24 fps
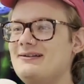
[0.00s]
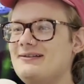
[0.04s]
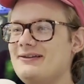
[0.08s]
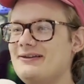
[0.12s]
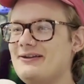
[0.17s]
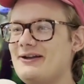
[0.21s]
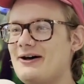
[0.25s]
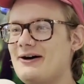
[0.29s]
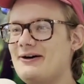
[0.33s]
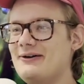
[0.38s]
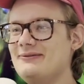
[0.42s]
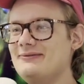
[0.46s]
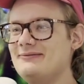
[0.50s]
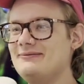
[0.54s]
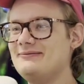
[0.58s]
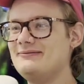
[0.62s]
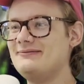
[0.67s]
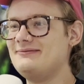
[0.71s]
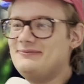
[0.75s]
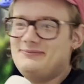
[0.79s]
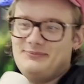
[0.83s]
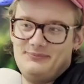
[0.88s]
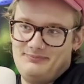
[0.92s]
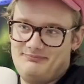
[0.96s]

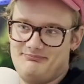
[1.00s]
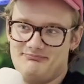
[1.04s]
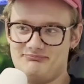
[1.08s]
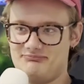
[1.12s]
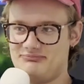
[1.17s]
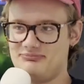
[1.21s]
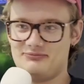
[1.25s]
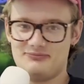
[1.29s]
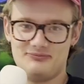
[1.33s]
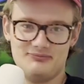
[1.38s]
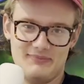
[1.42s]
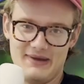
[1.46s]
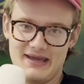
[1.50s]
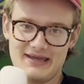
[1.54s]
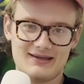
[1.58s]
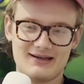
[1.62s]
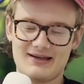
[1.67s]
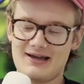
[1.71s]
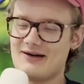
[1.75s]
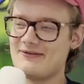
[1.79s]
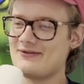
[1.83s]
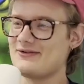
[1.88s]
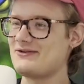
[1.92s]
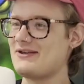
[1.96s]
make a
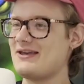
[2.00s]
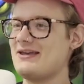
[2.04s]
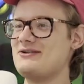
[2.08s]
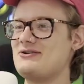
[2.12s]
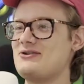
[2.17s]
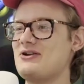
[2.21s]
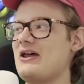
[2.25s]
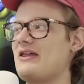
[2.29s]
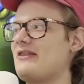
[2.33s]
conversation,